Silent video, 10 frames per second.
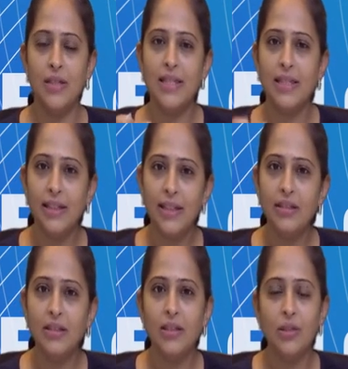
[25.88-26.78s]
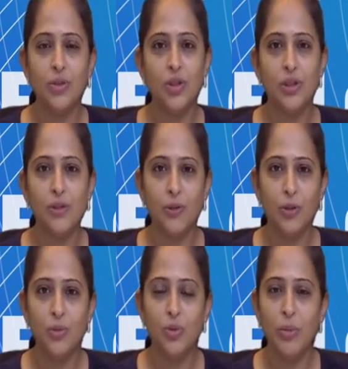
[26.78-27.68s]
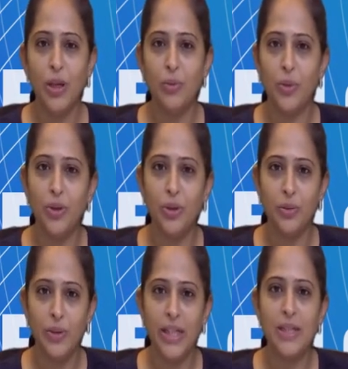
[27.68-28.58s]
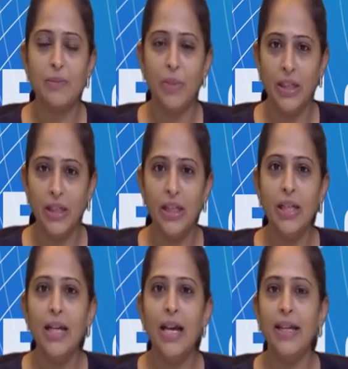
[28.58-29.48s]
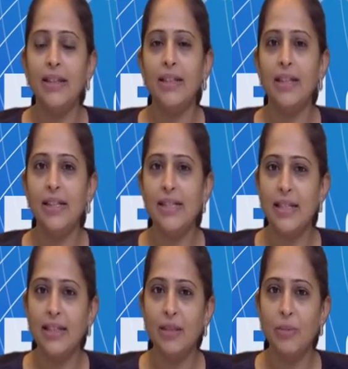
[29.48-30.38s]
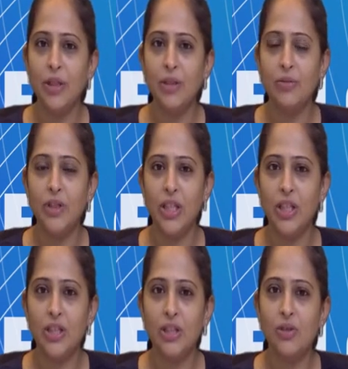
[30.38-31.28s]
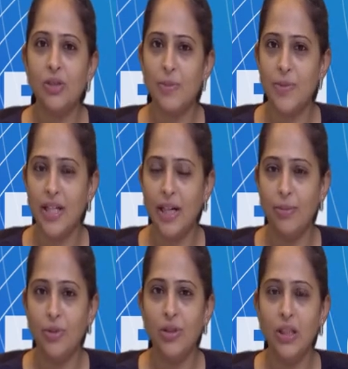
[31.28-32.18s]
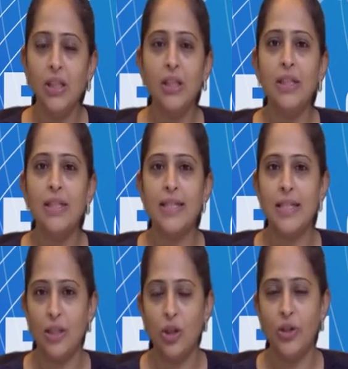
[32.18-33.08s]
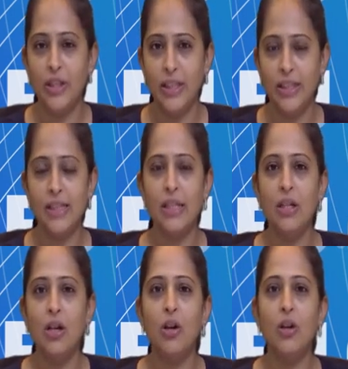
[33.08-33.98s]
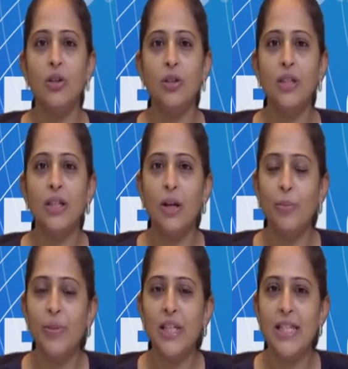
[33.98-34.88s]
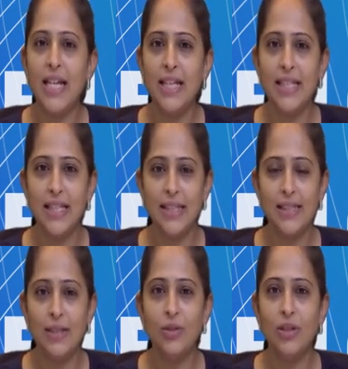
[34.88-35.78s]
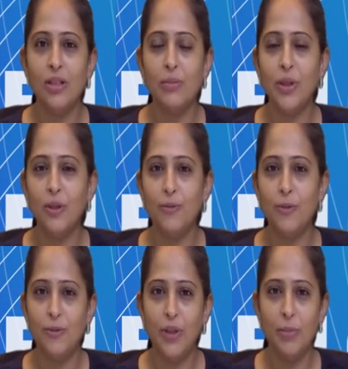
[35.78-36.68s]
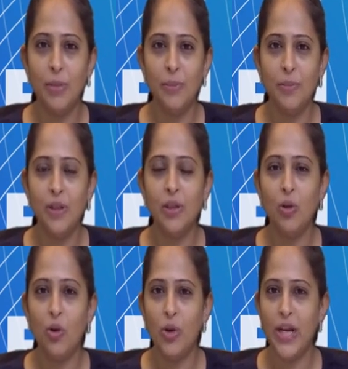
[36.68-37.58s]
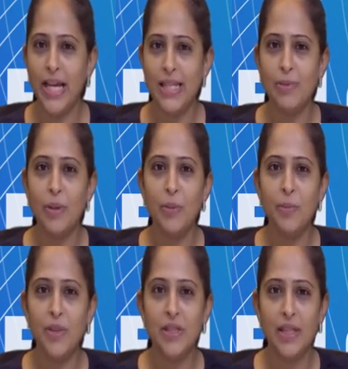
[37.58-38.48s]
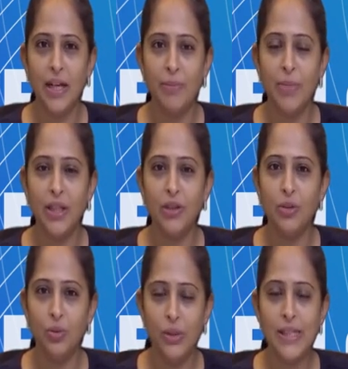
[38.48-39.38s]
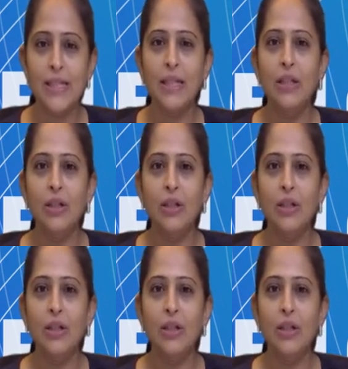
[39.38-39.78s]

select the individuals from whom I want to raise money, and then I'll send them an invitation to subscribe to the securities. The Companies Act sets out a limit of 50 people, or as may be prescribed by the rules.